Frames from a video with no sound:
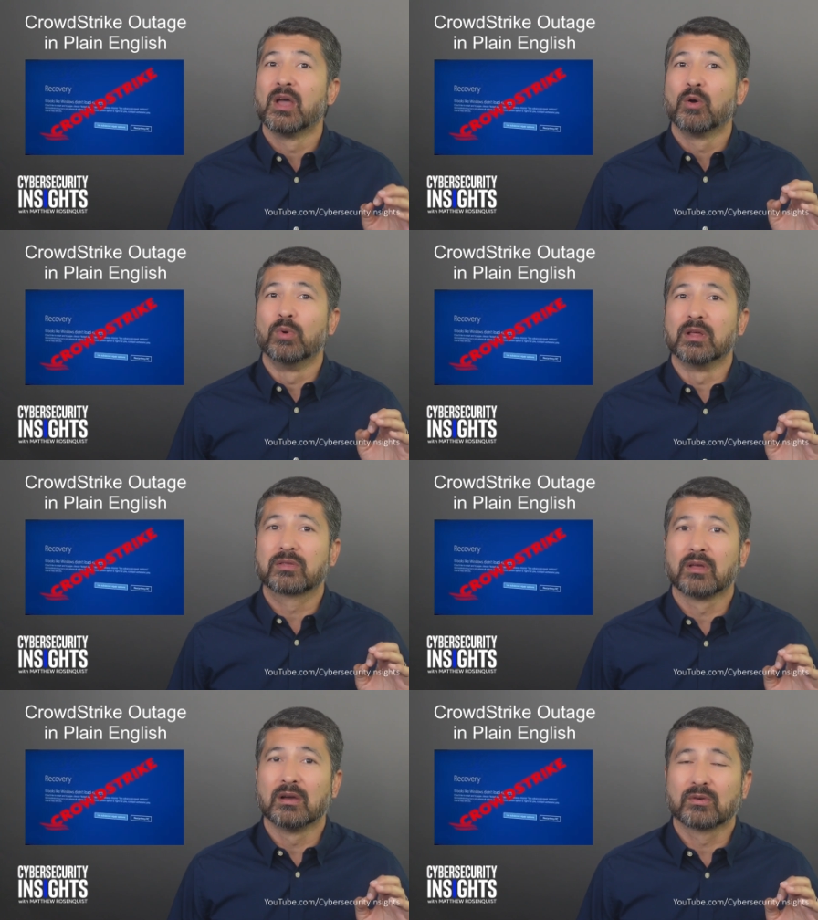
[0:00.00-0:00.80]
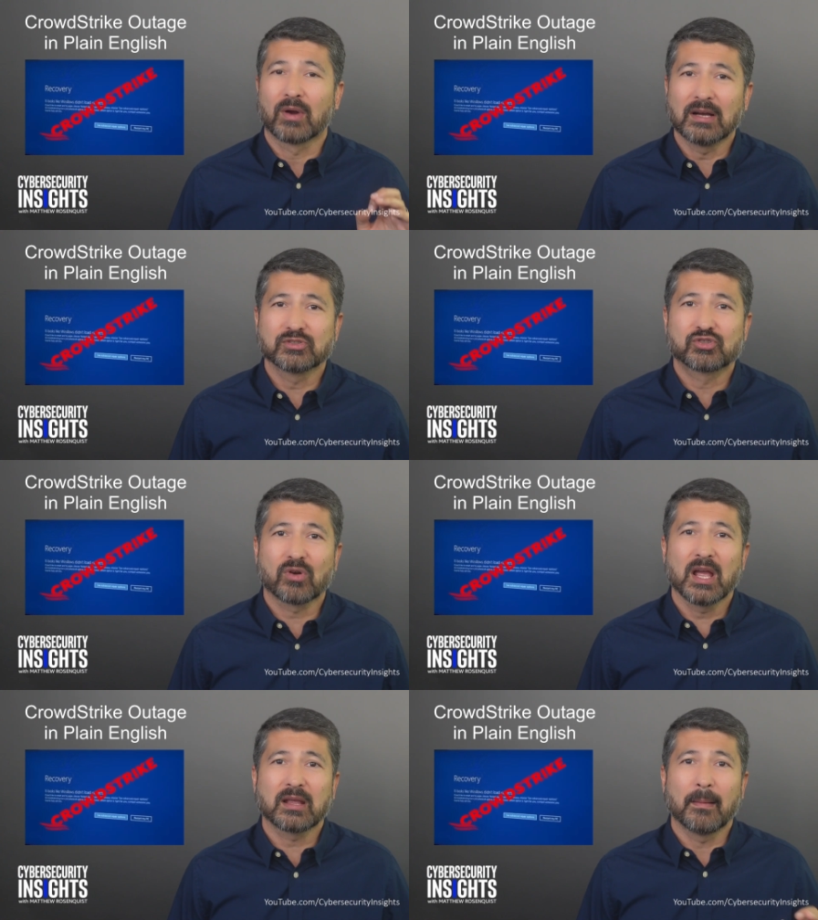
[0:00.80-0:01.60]
with
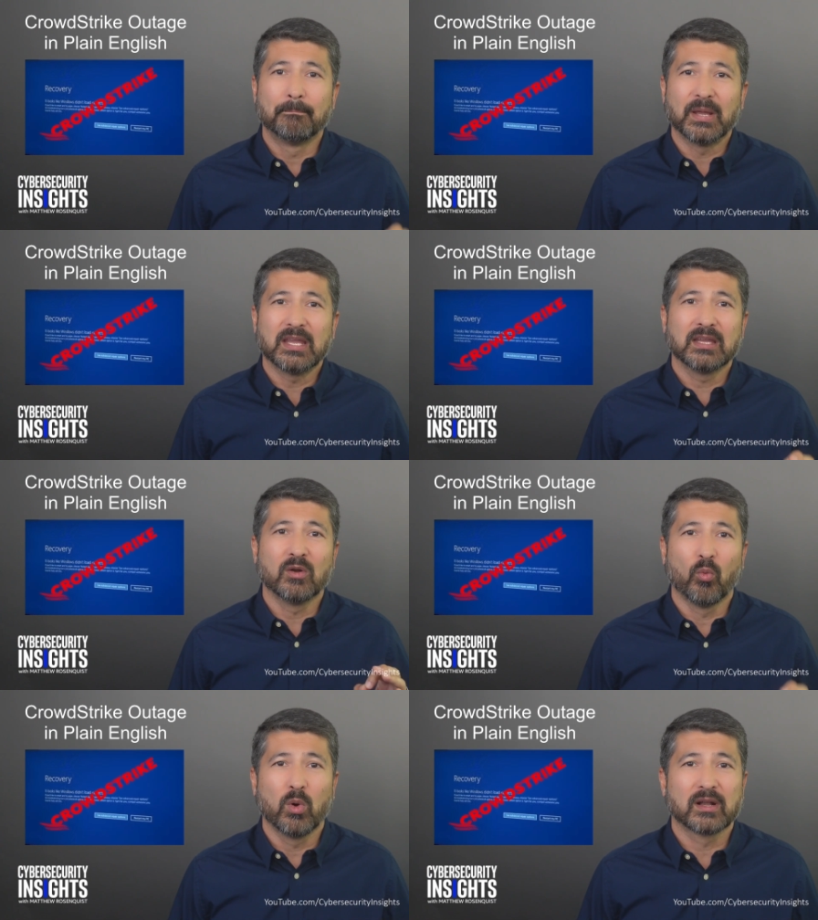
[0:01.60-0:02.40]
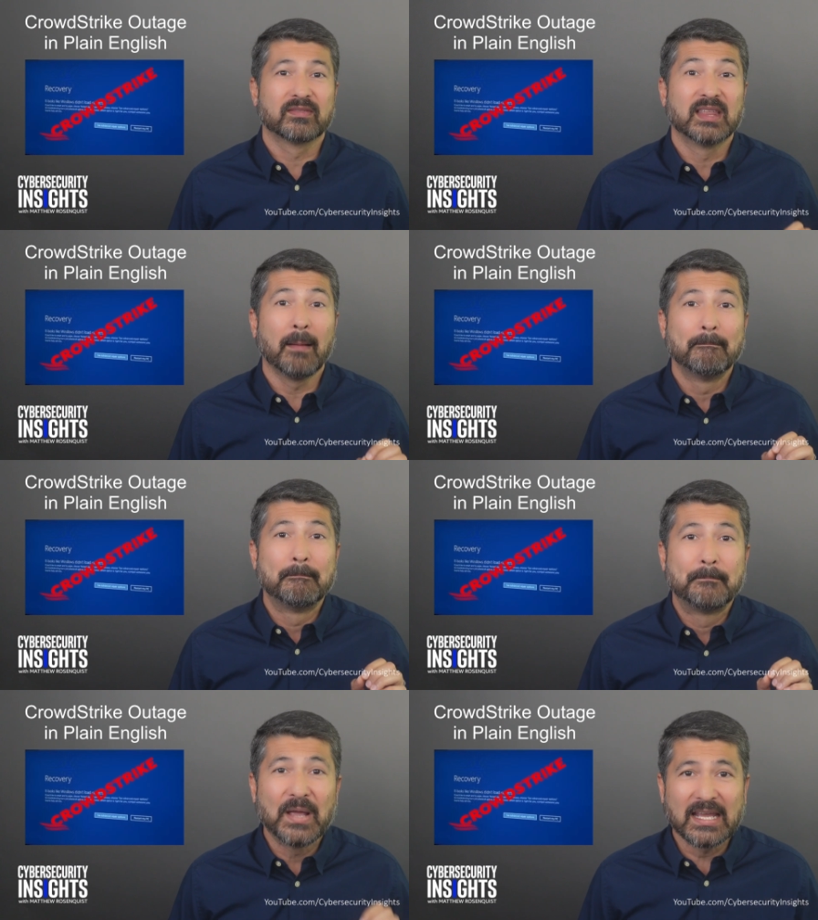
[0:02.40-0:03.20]
CrowdStrike being one of the
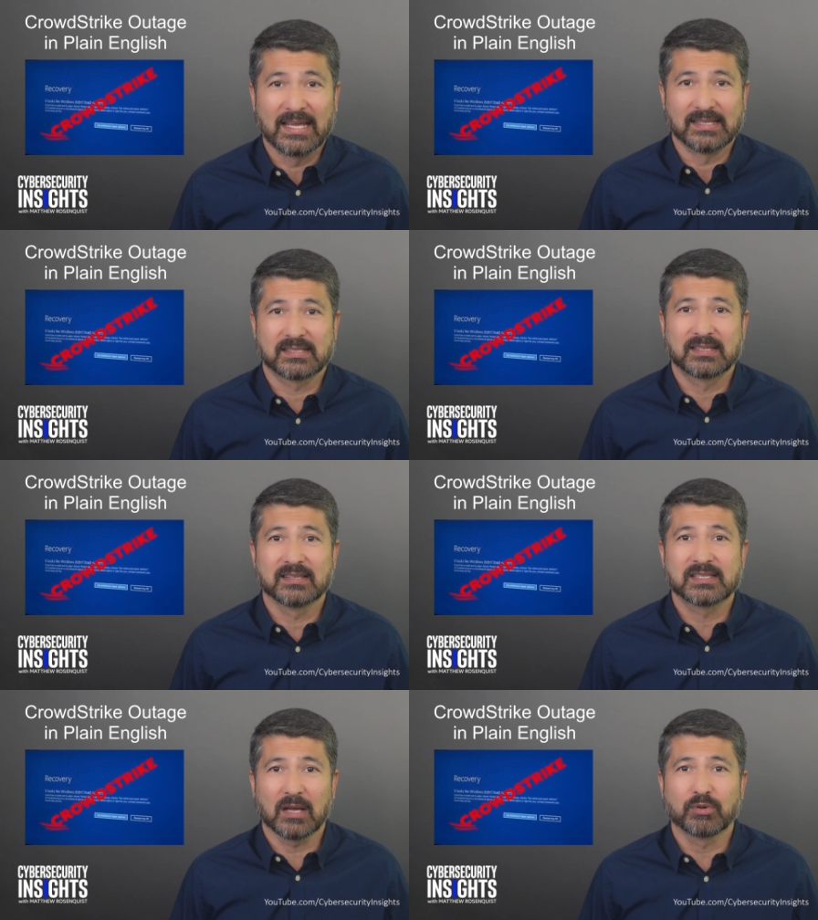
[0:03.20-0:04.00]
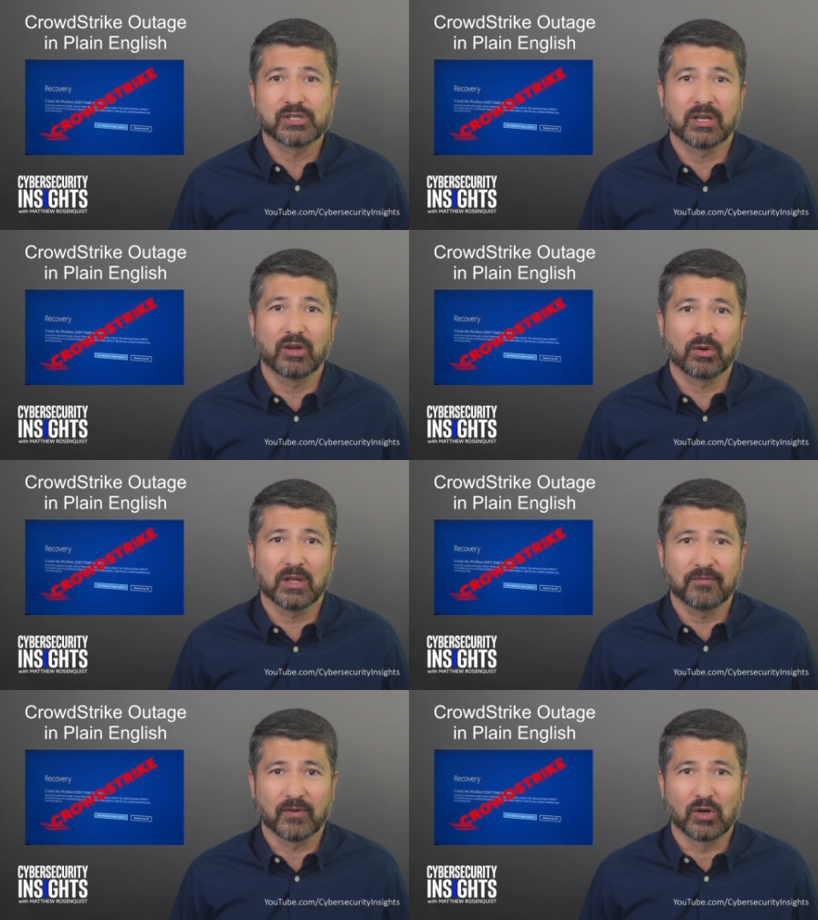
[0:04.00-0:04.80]
biggest
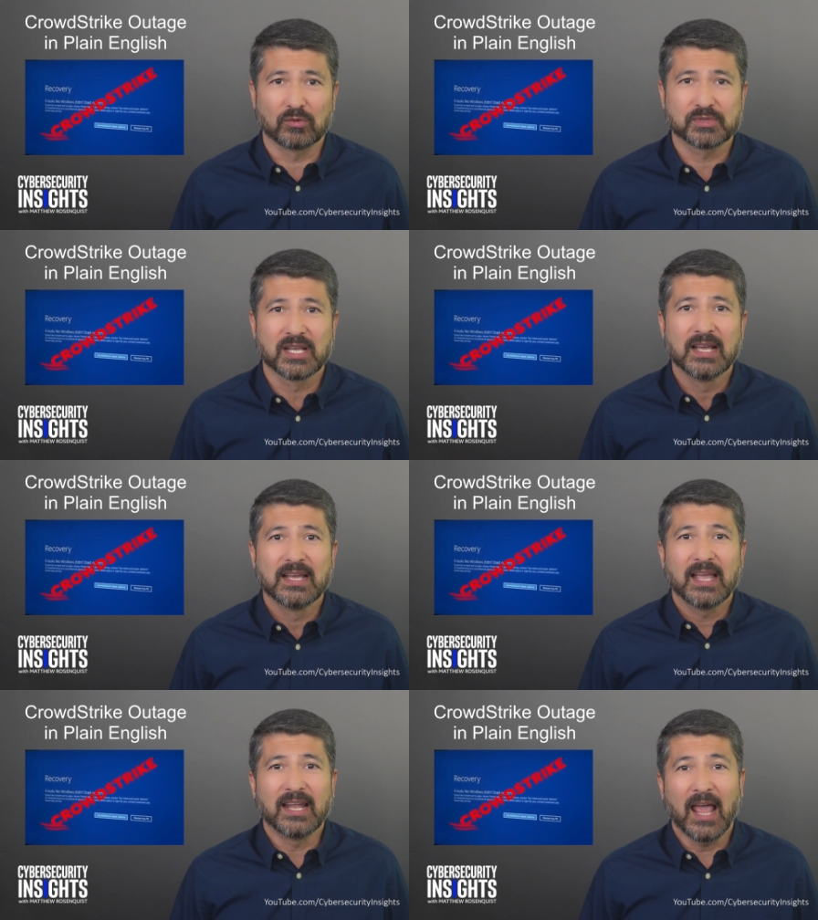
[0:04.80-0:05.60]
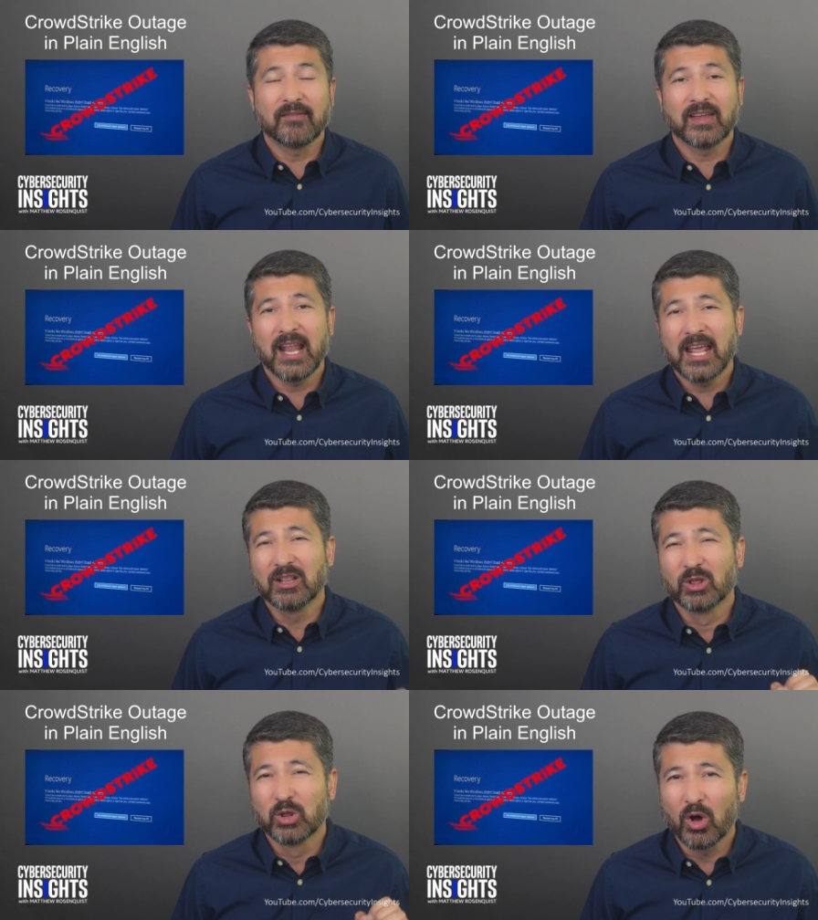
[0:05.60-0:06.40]
cybersecurity firms and having a
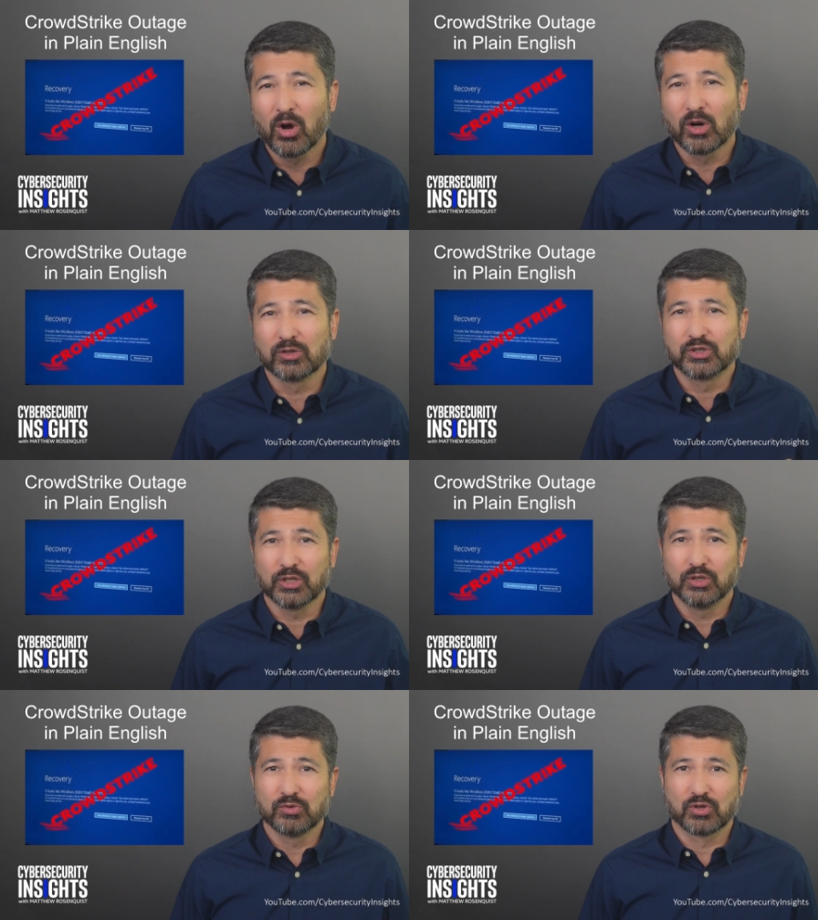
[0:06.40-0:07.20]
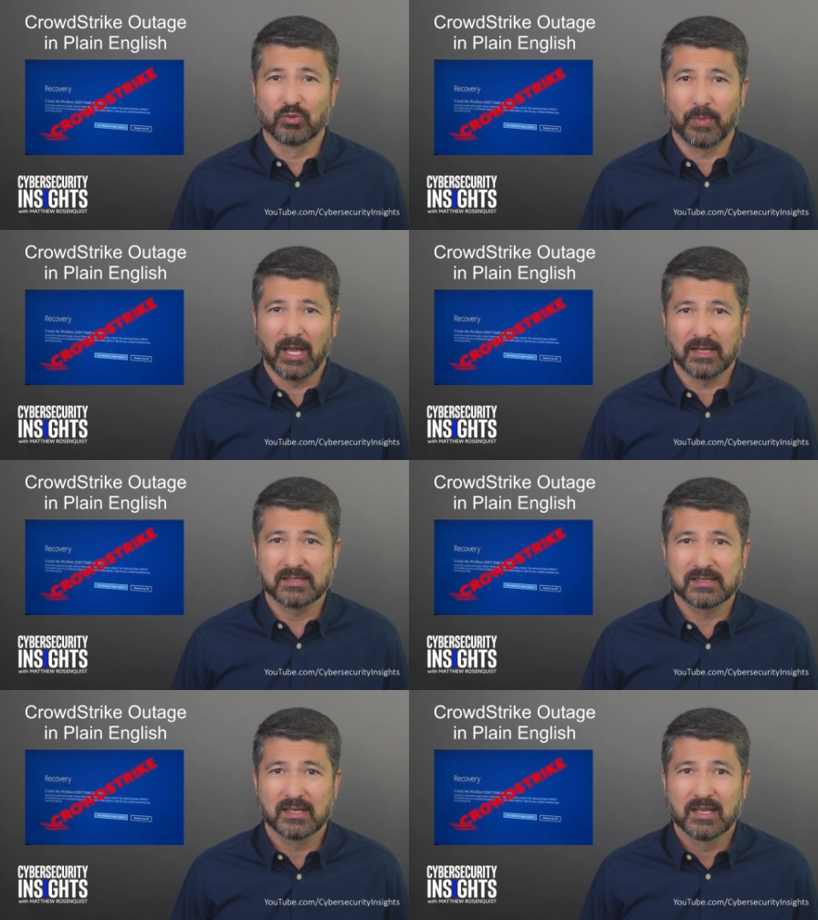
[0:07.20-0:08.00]
large user
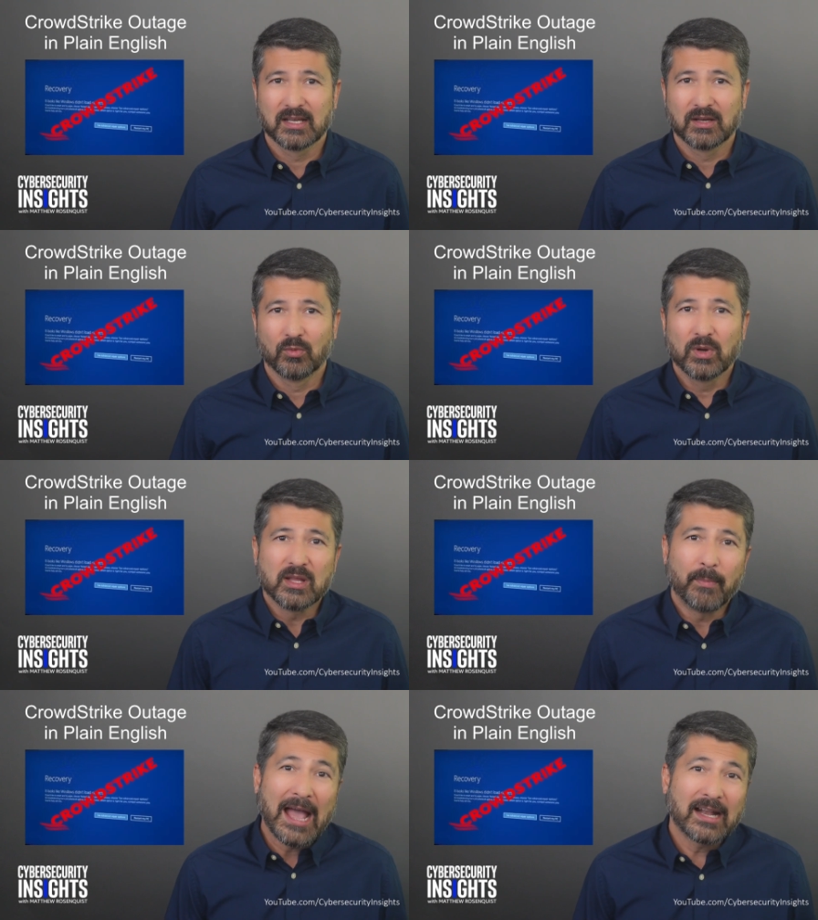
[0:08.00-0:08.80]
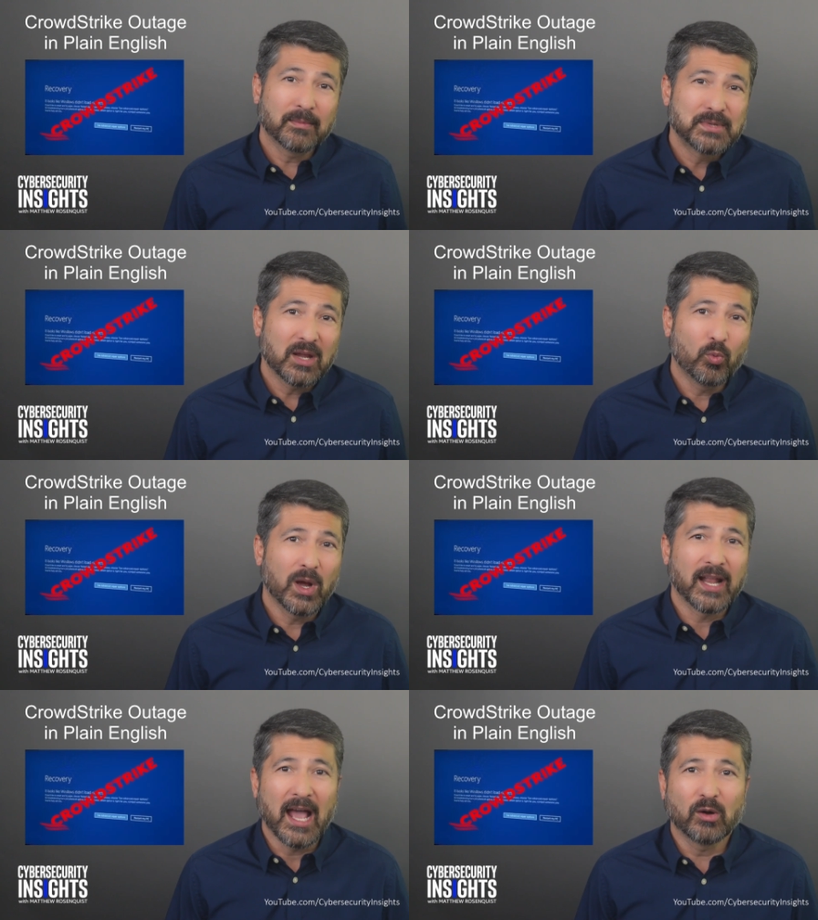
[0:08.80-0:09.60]
base, when the bad update
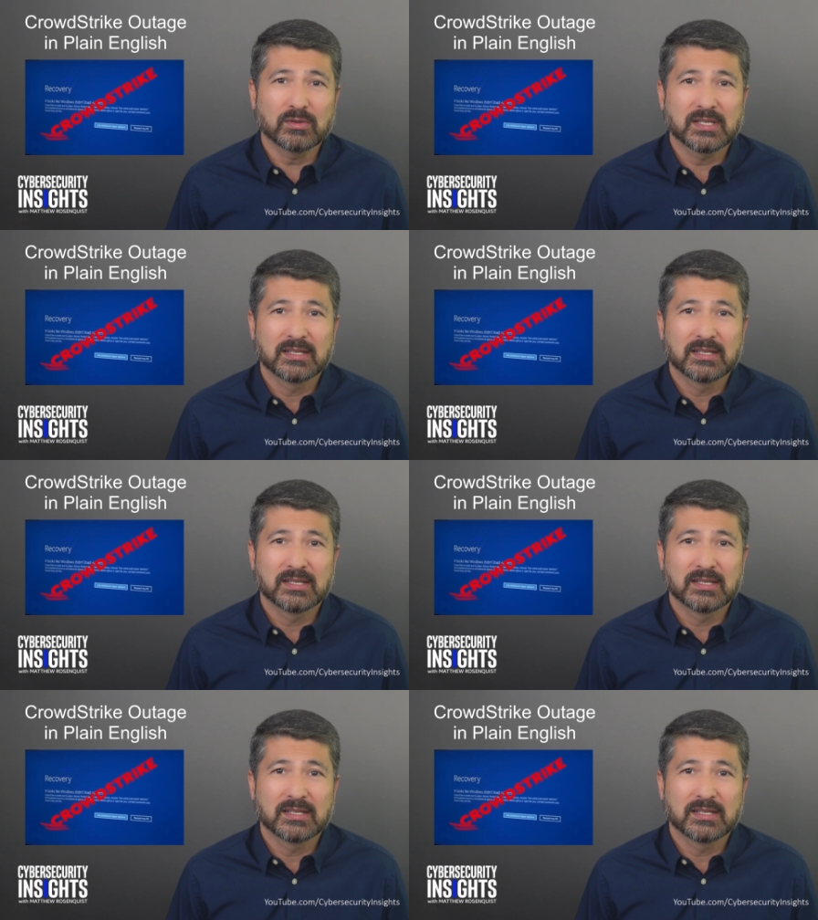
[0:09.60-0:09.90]
went out,